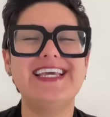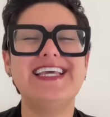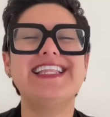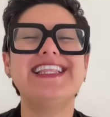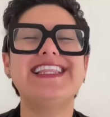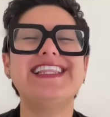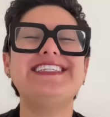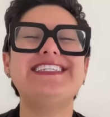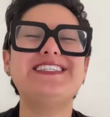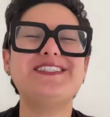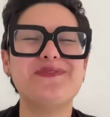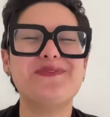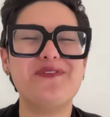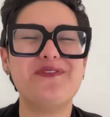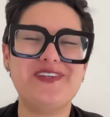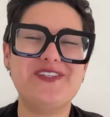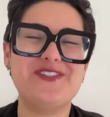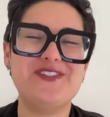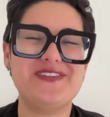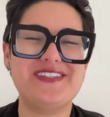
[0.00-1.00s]
This is where
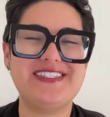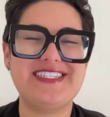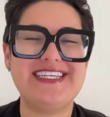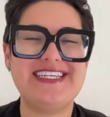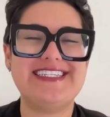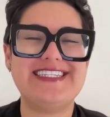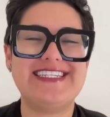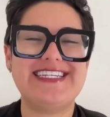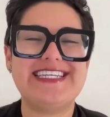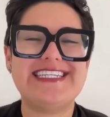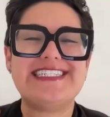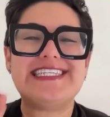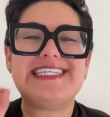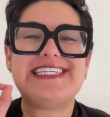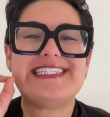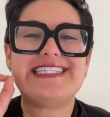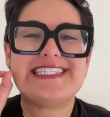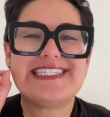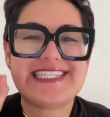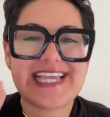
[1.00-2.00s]
visualization is
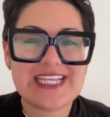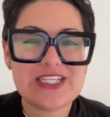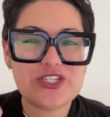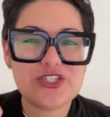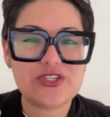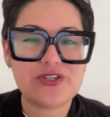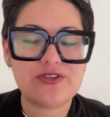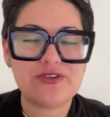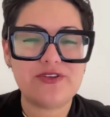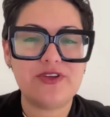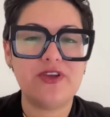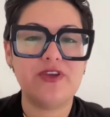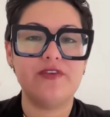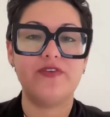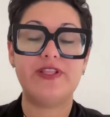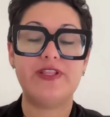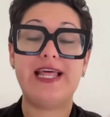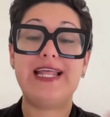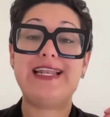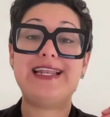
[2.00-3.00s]
essential
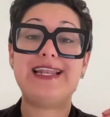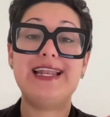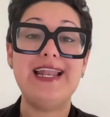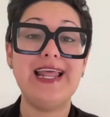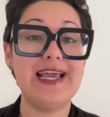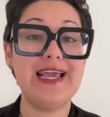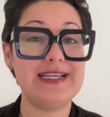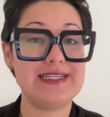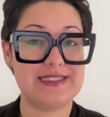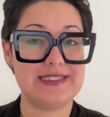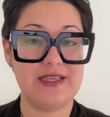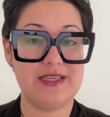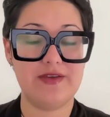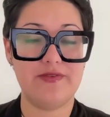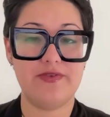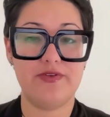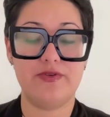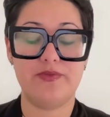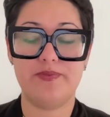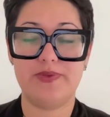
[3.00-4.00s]
for that next
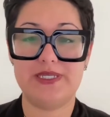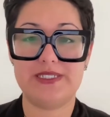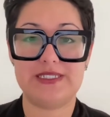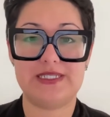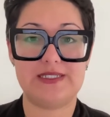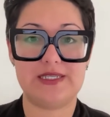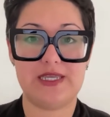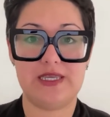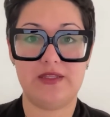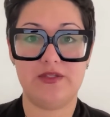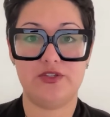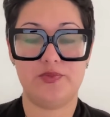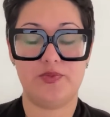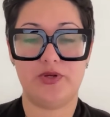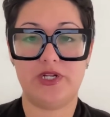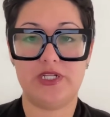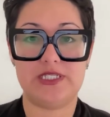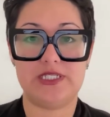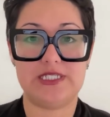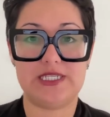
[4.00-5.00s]
level business English
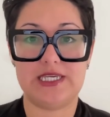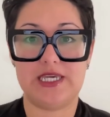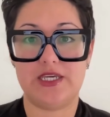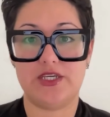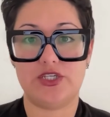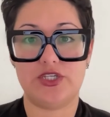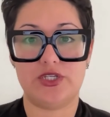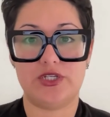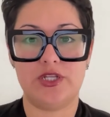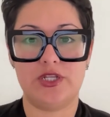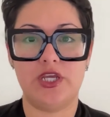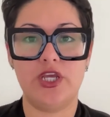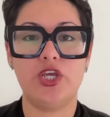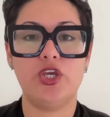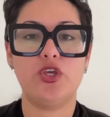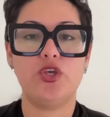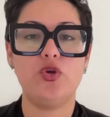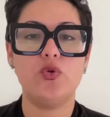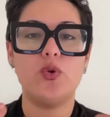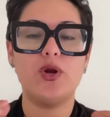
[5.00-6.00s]
pronunciation.
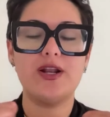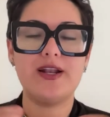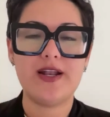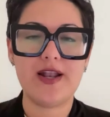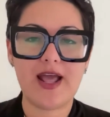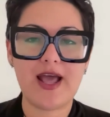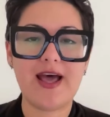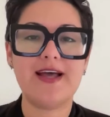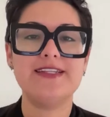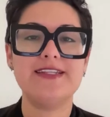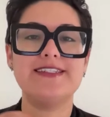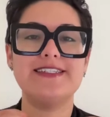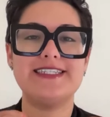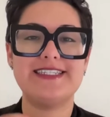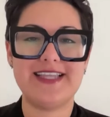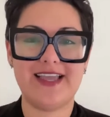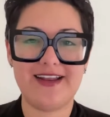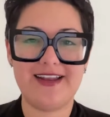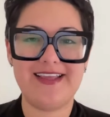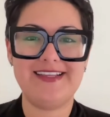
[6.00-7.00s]
You are not
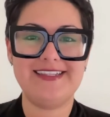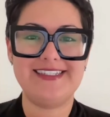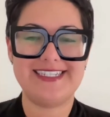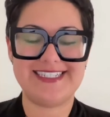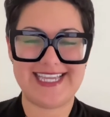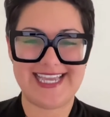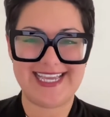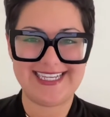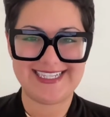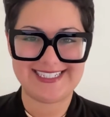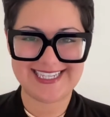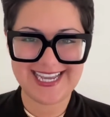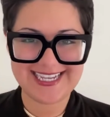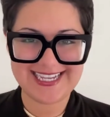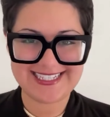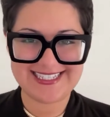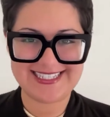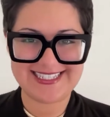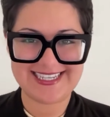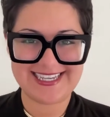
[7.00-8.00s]
studying to take a
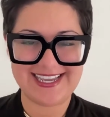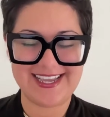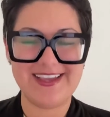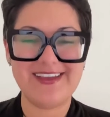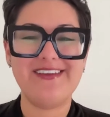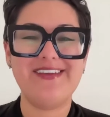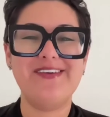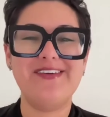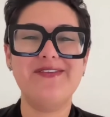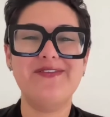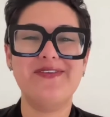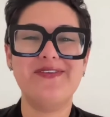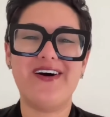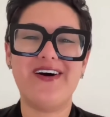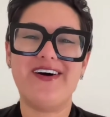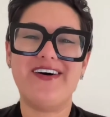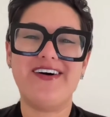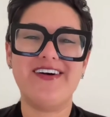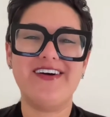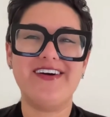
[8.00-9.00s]
test, you
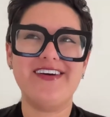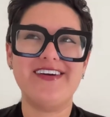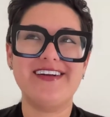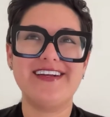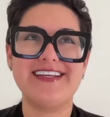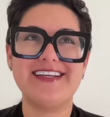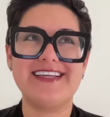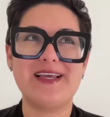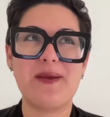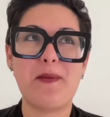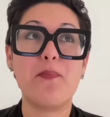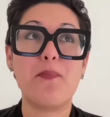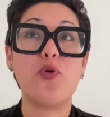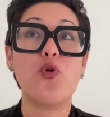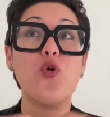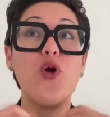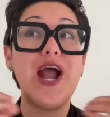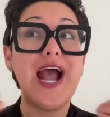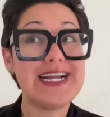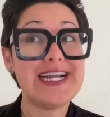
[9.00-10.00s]
are
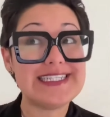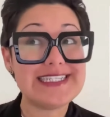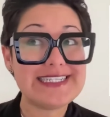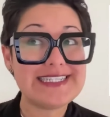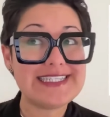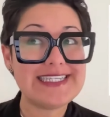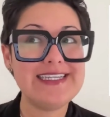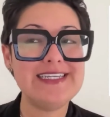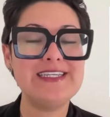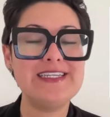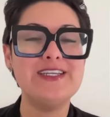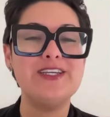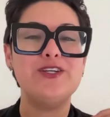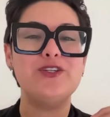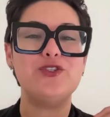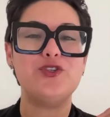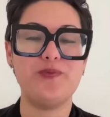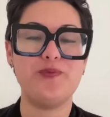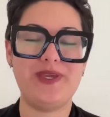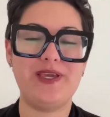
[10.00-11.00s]
practicing
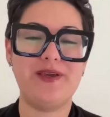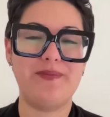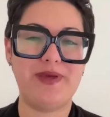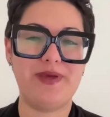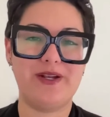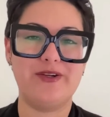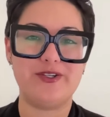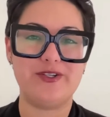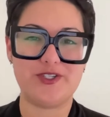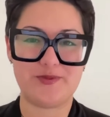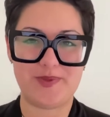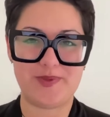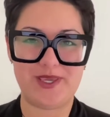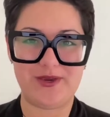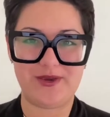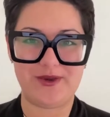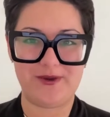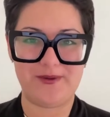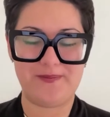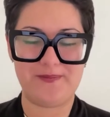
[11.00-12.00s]
to be a better
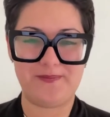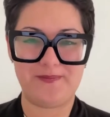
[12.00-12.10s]
speaker.